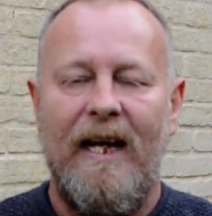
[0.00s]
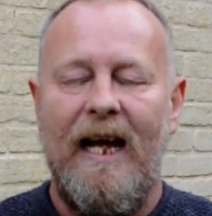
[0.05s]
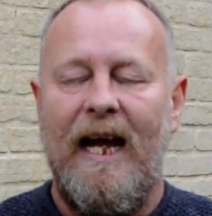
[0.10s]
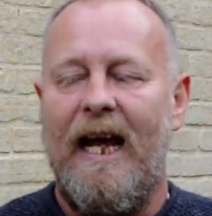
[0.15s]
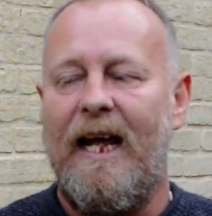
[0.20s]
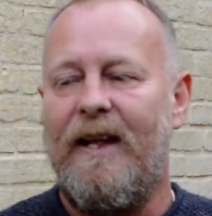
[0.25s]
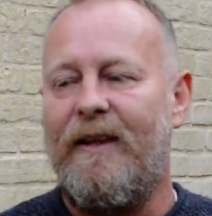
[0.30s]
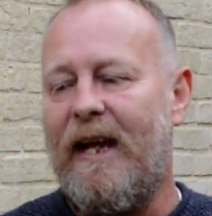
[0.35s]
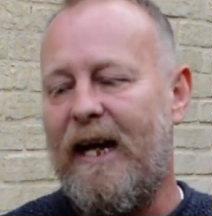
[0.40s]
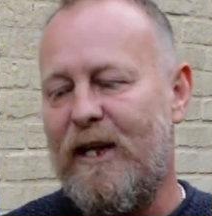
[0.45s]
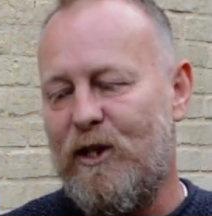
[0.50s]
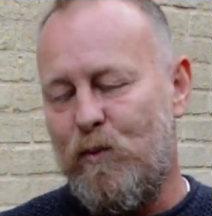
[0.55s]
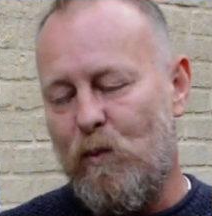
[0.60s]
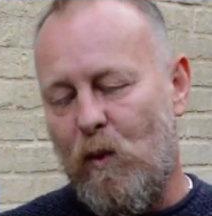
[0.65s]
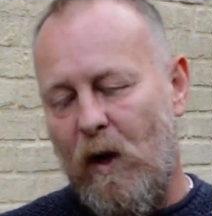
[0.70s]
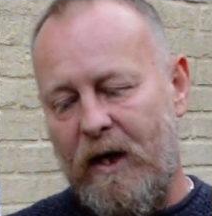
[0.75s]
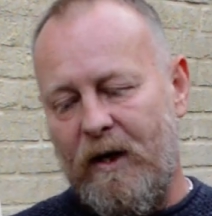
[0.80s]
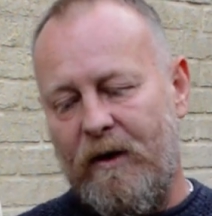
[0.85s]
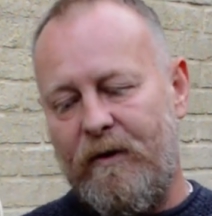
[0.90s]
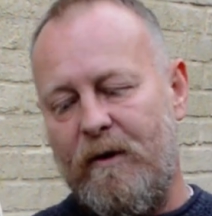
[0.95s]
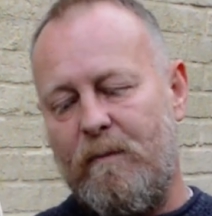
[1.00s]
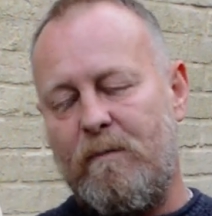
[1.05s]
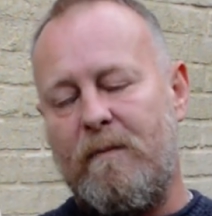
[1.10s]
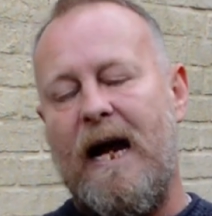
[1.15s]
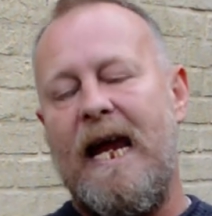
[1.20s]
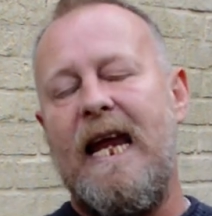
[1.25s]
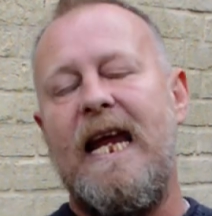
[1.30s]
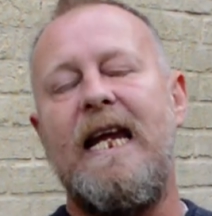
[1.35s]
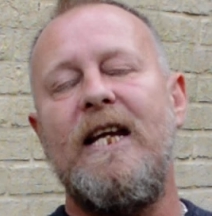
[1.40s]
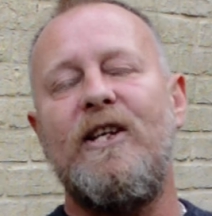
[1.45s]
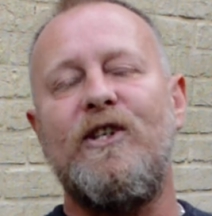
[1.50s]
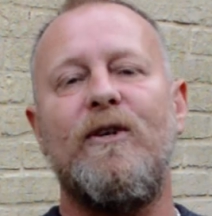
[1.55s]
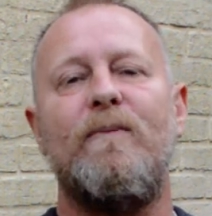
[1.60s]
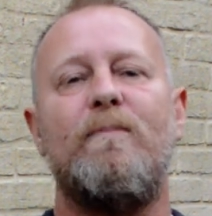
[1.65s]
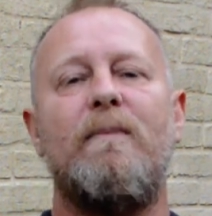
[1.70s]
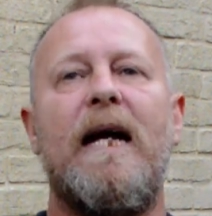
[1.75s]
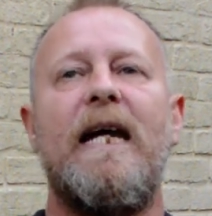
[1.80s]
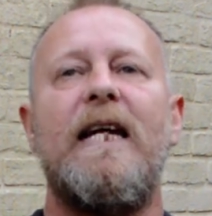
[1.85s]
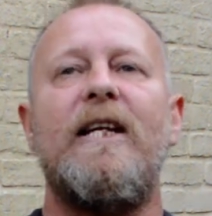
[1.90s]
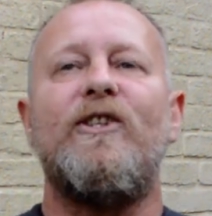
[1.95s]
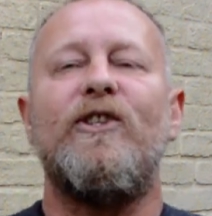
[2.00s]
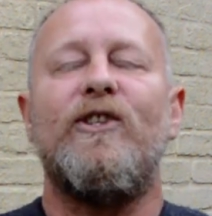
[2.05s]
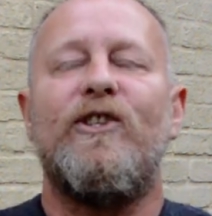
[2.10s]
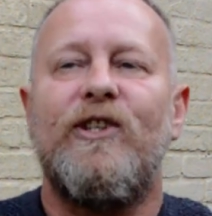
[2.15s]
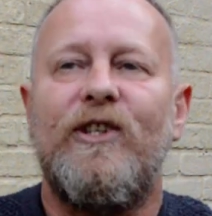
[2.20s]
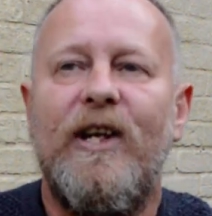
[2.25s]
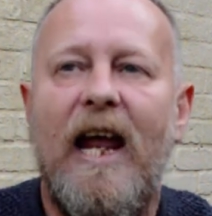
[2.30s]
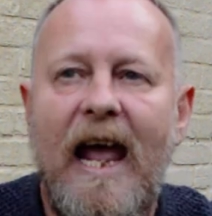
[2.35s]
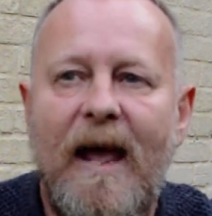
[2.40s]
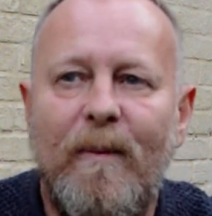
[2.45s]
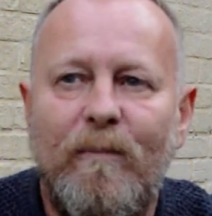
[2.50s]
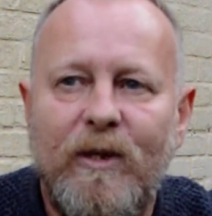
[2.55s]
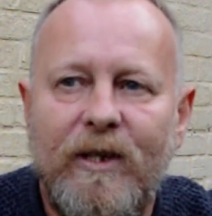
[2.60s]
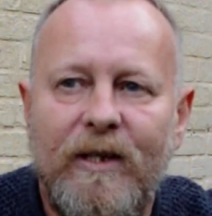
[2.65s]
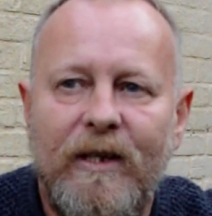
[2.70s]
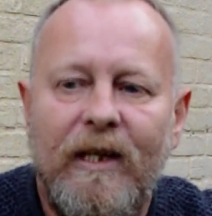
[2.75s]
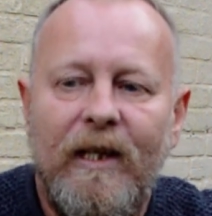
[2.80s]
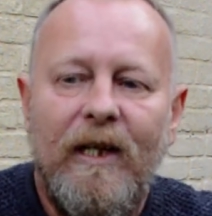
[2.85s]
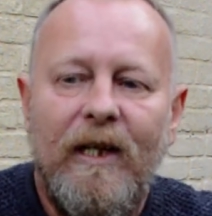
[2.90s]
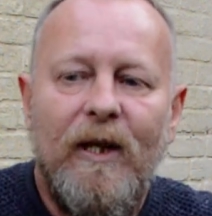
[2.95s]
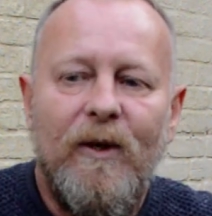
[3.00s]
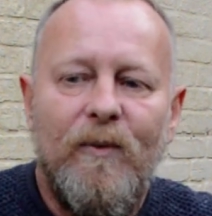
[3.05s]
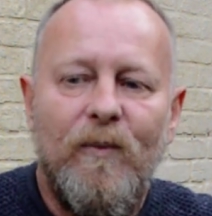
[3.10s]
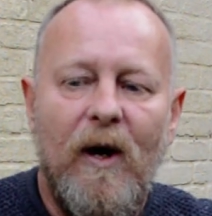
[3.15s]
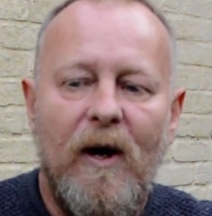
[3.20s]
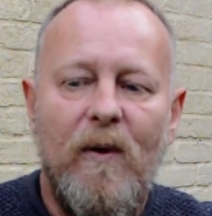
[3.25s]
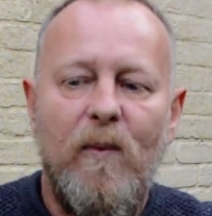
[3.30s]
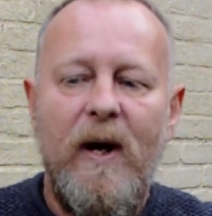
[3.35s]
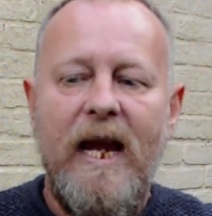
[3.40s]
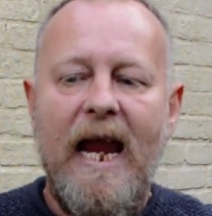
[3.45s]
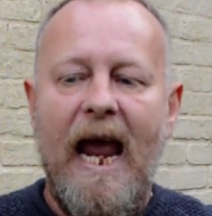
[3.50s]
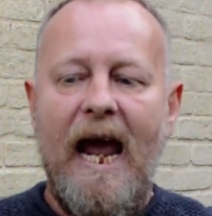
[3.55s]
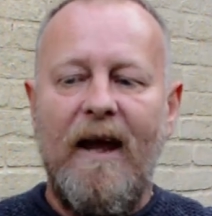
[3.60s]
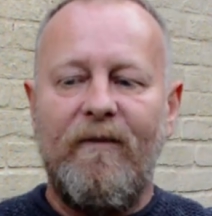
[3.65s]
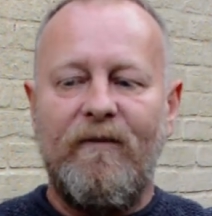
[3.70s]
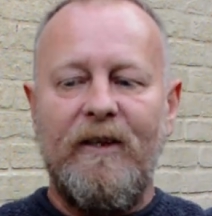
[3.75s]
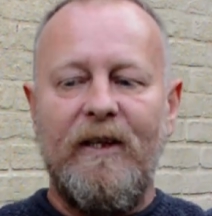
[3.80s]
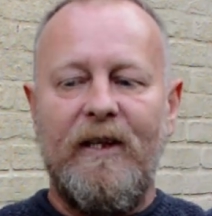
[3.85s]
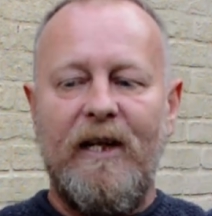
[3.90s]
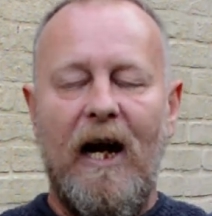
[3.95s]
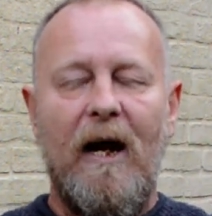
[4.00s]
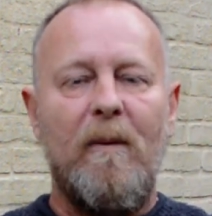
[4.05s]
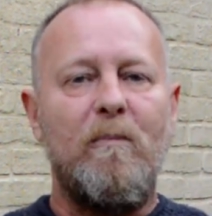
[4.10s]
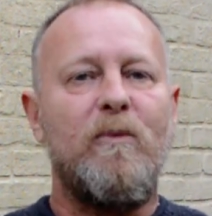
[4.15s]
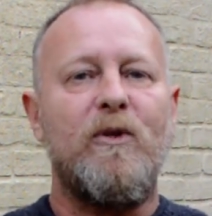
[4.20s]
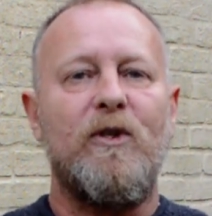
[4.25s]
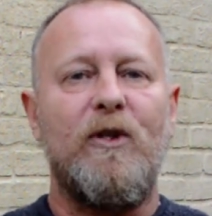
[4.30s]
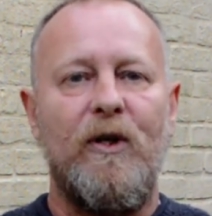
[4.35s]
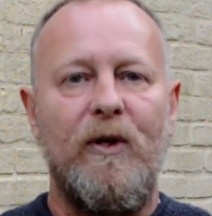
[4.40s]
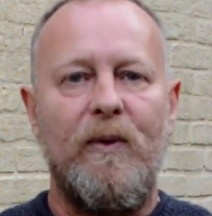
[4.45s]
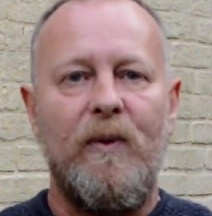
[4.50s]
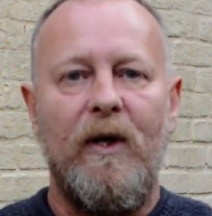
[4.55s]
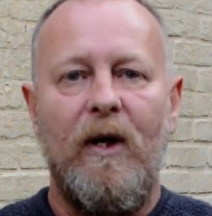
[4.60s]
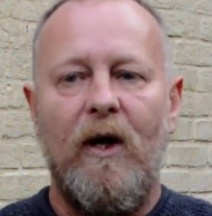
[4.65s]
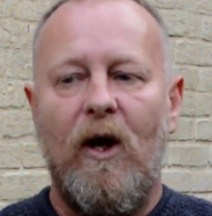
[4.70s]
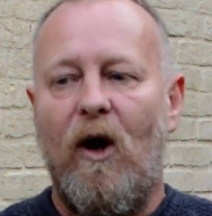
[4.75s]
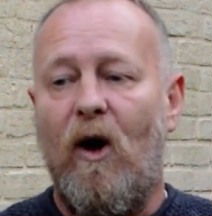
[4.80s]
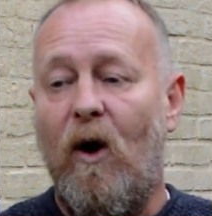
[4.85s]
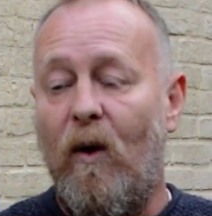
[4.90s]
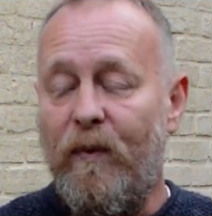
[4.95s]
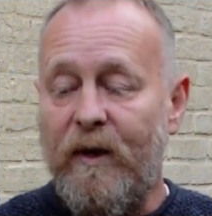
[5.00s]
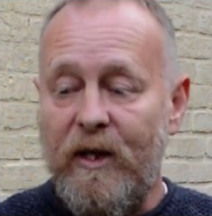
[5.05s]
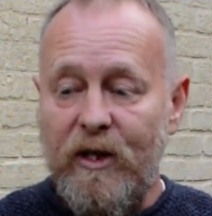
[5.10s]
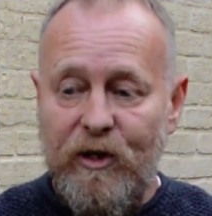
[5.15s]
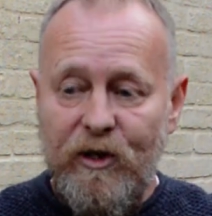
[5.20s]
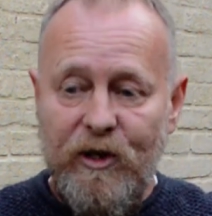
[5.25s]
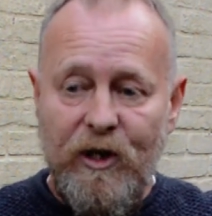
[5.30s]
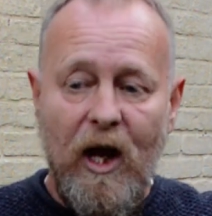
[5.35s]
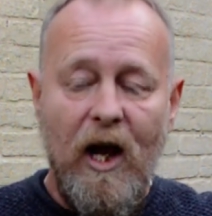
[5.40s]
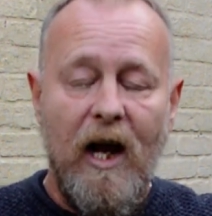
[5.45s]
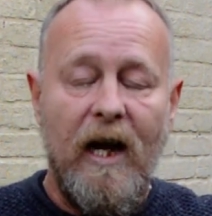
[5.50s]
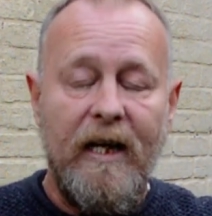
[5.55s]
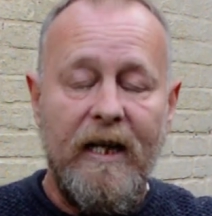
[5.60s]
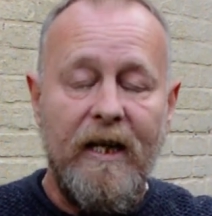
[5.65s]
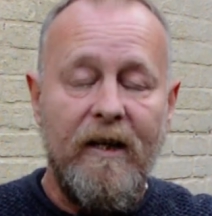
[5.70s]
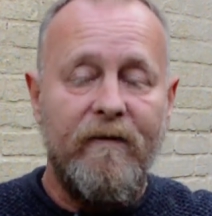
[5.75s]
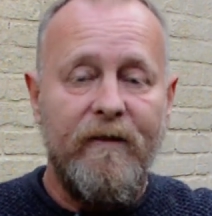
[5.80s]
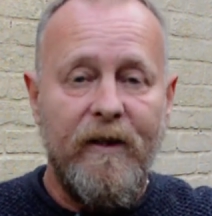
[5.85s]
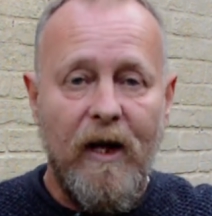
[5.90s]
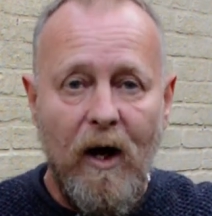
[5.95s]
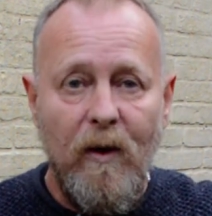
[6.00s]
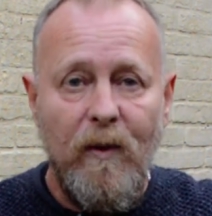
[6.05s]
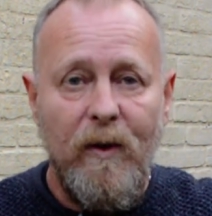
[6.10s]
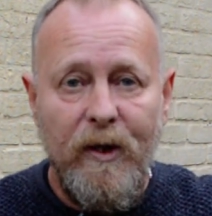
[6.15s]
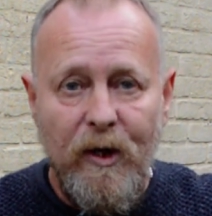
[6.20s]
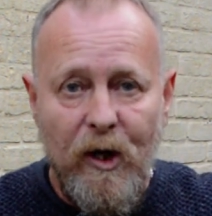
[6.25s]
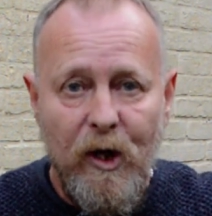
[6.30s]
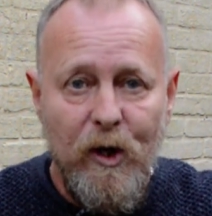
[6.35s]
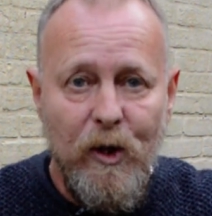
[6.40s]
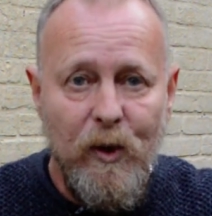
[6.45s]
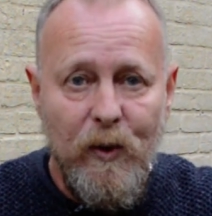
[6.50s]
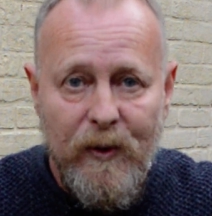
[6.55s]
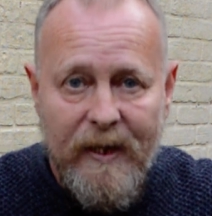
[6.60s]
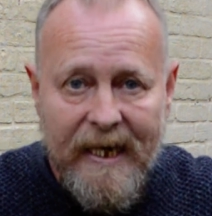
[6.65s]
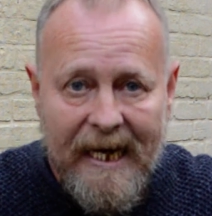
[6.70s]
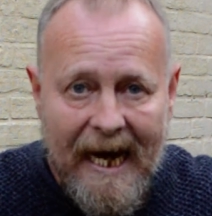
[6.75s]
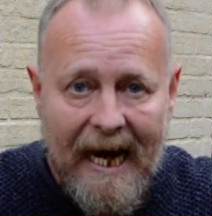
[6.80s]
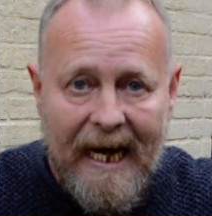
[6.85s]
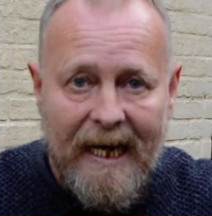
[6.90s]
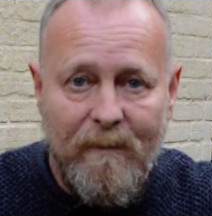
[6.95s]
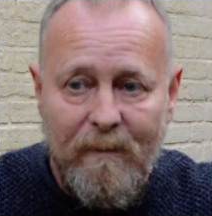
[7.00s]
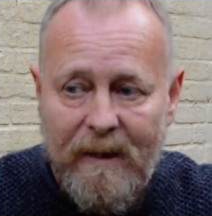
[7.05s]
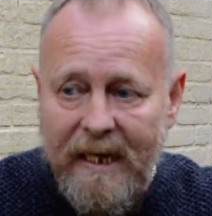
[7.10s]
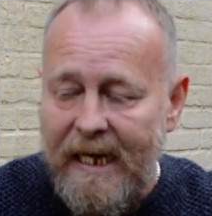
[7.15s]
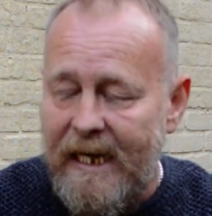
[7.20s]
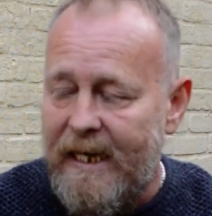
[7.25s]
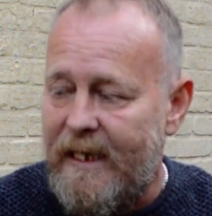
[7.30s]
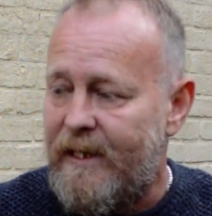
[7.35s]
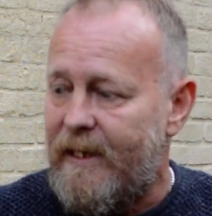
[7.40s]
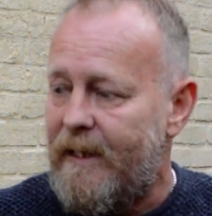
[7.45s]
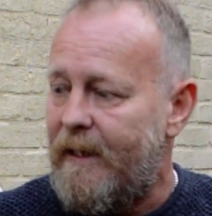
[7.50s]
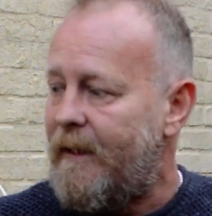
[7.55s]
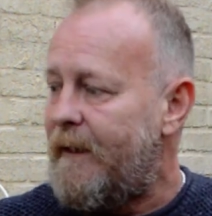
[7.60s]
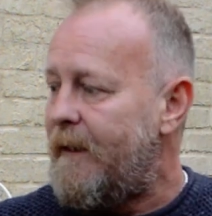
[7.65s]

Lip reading: and that's one of the major steps where we have to come to on this journey of knowing who the enemy is.